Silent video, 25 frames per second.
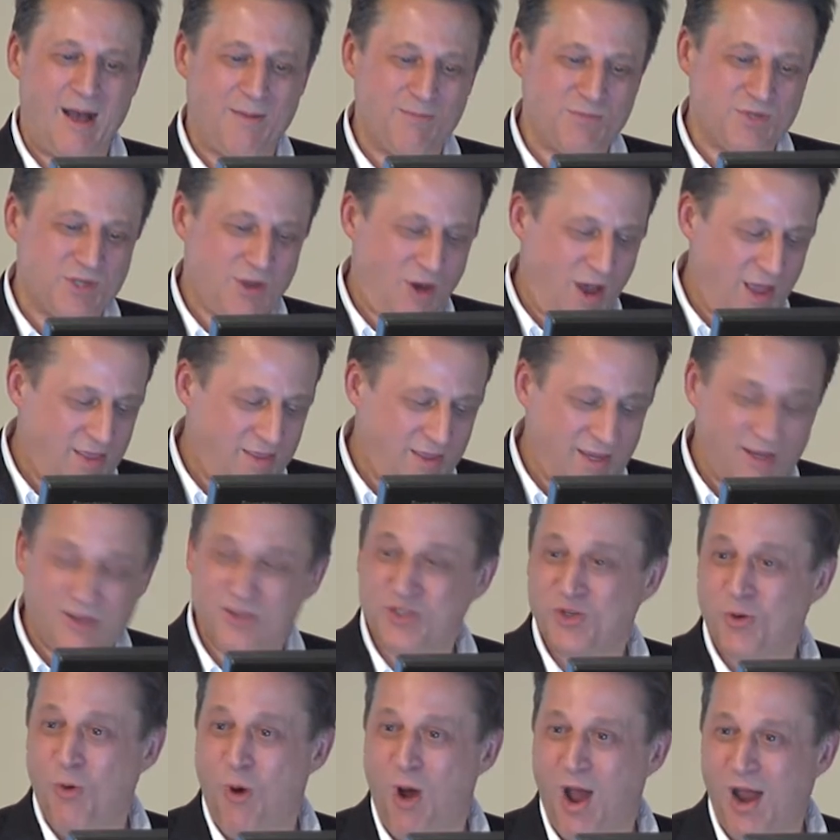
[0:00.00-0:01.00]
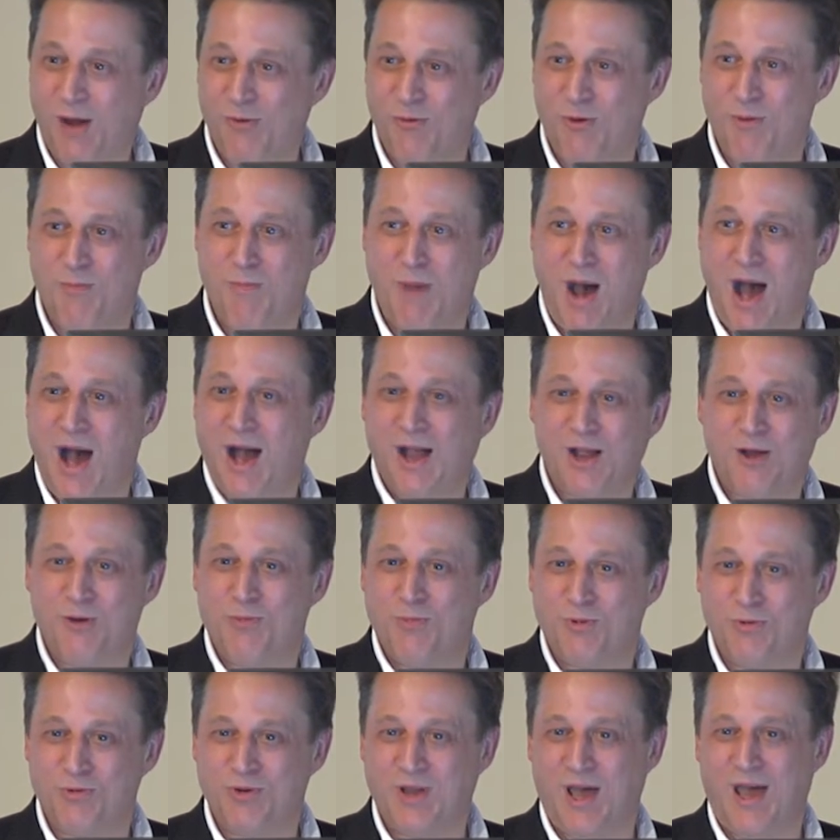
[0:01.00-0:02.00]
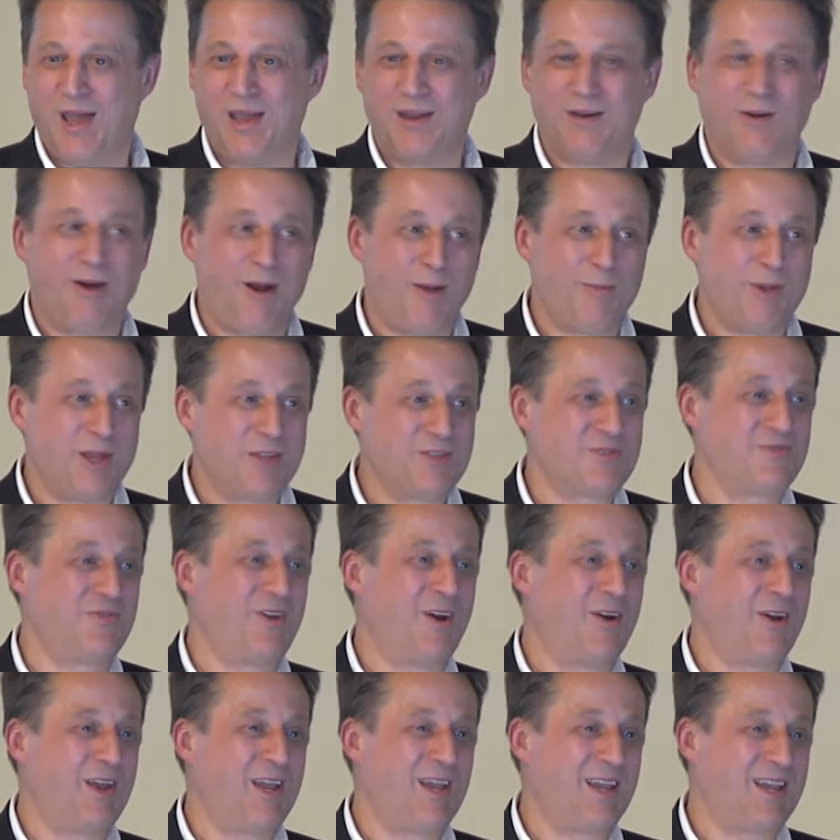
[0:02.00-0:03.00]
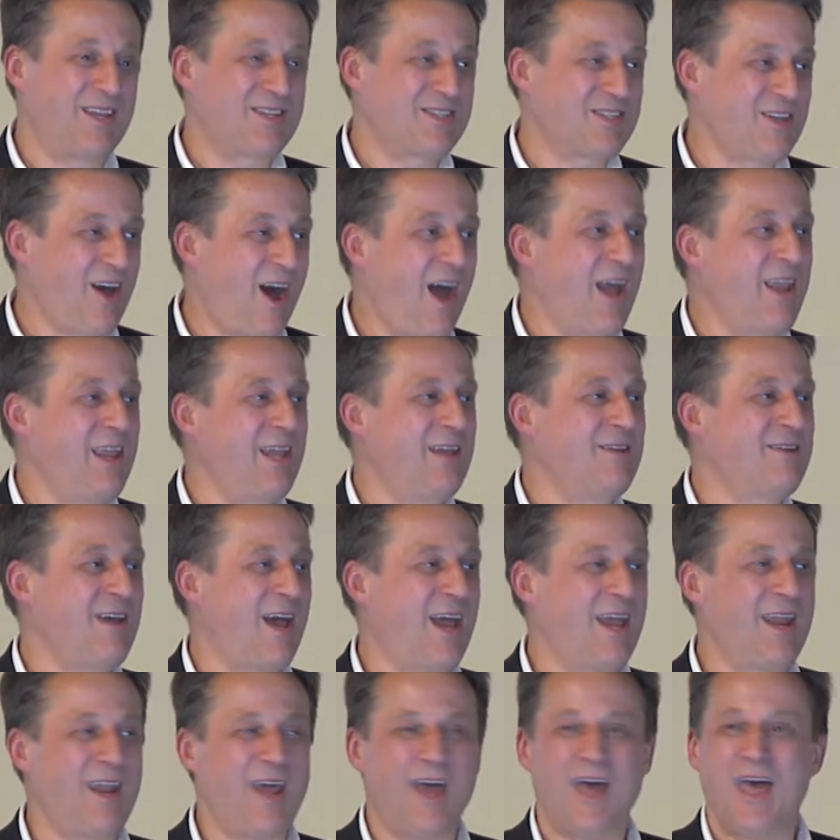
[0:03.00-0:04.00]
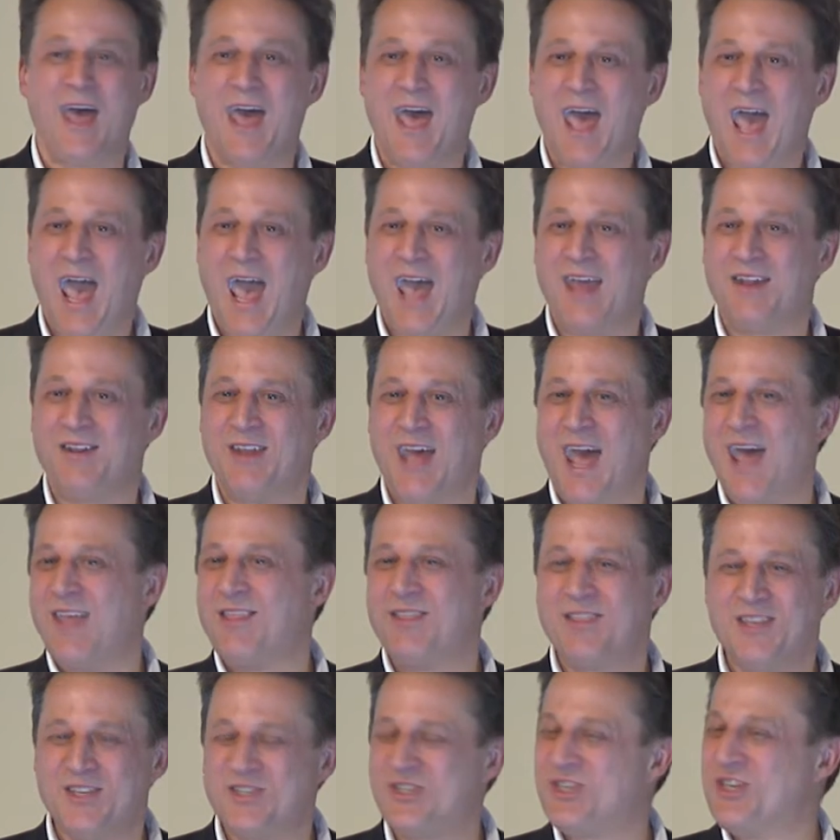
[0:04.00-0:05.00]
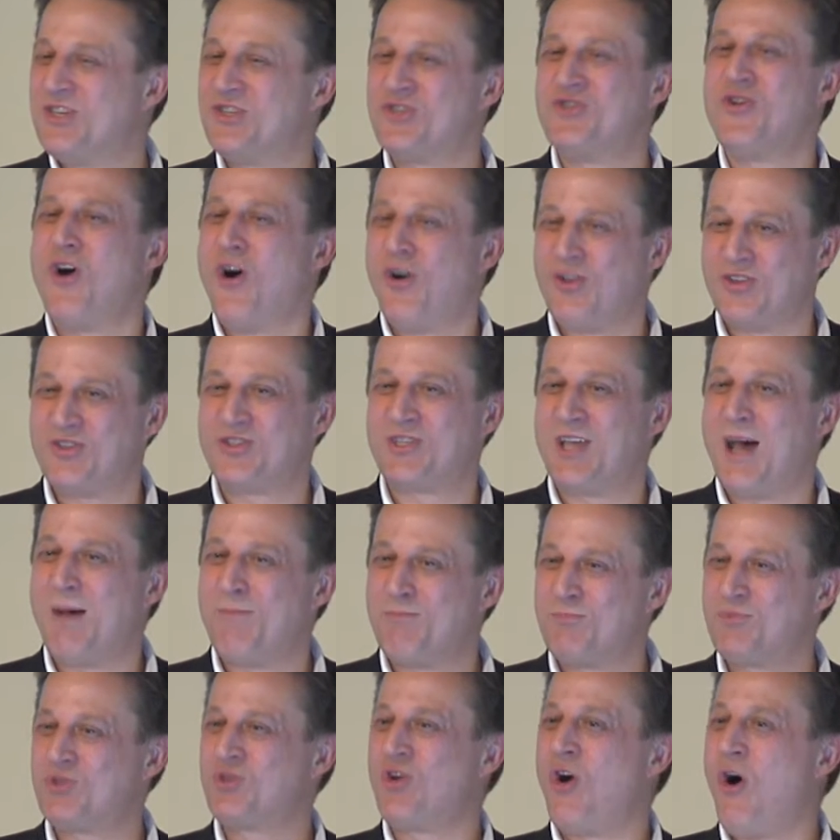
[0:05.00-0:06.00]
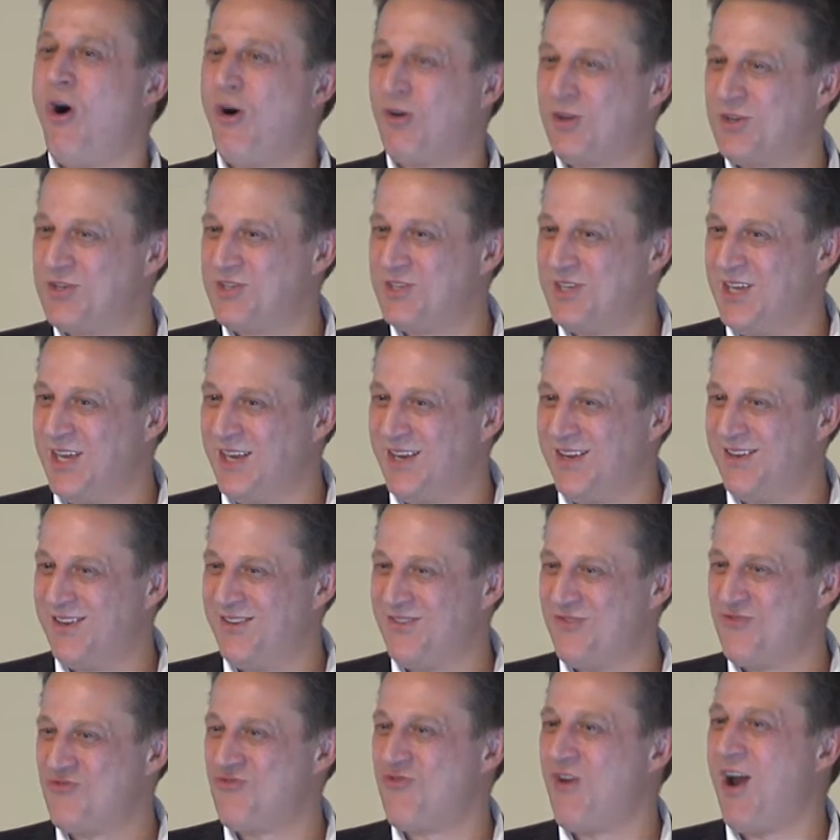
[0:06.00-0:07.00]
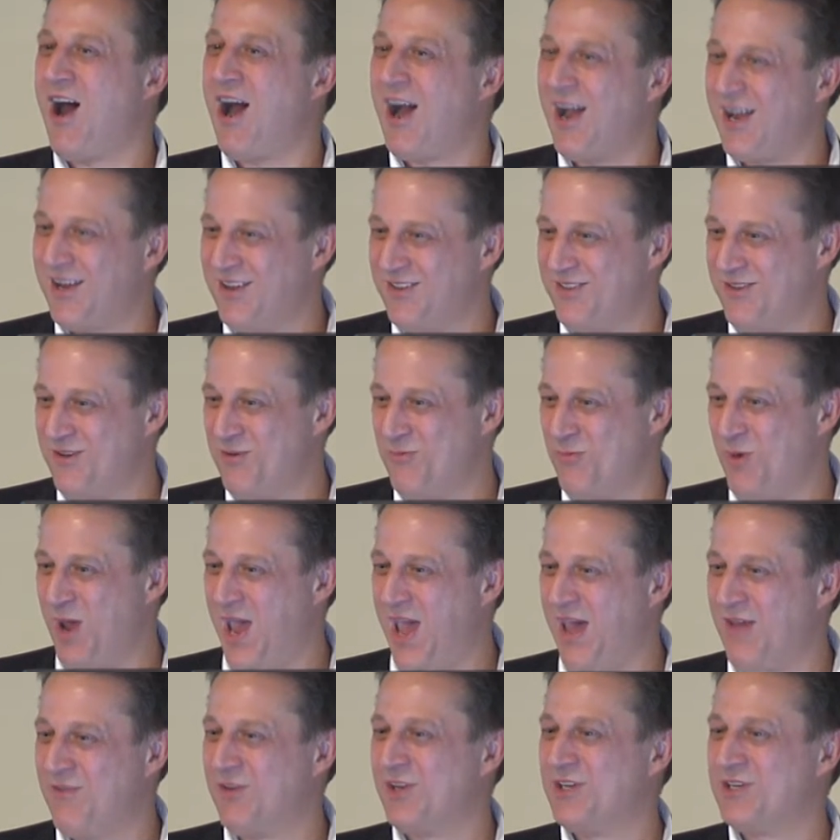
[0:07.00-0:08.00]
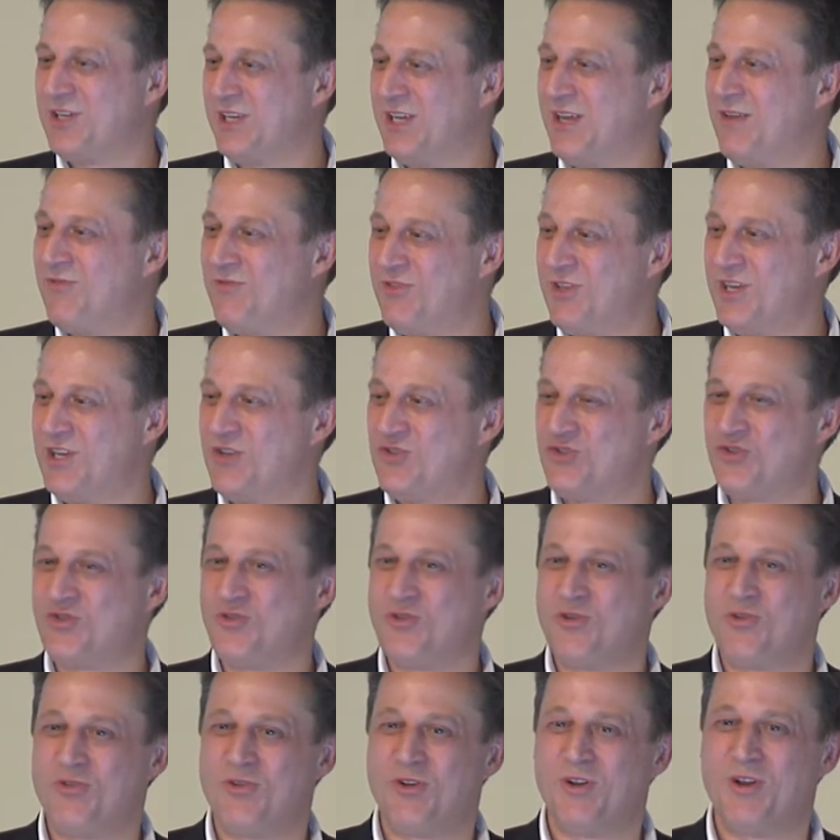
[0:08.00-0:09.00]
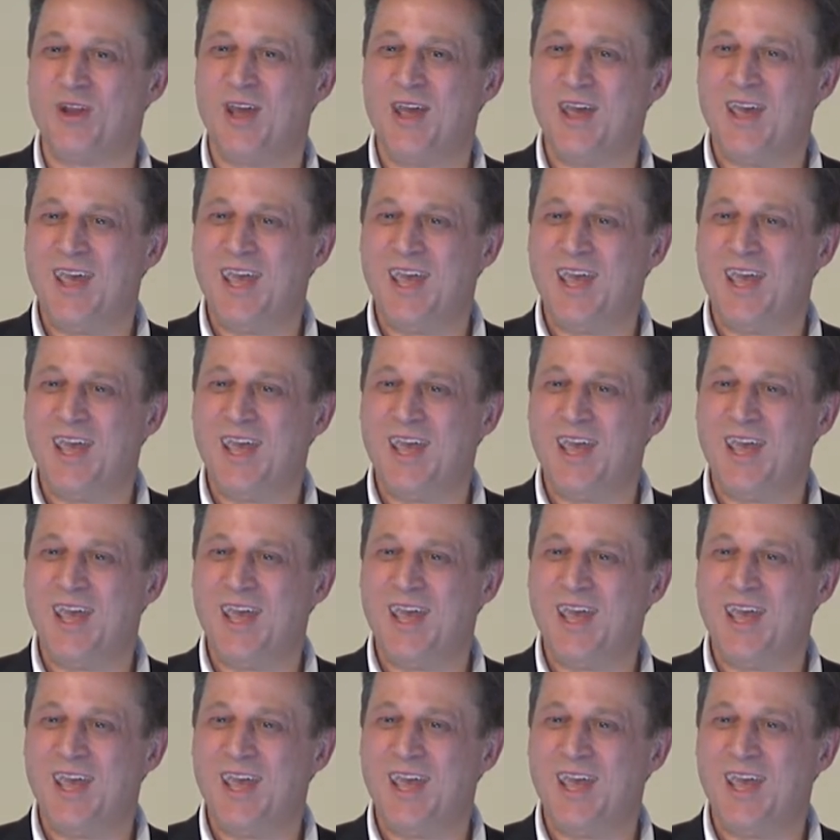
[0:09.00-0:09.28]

So I think it's quite remarkable data. I mean, it's very exciting data. And this is not some toxic drug that we're having to give these children.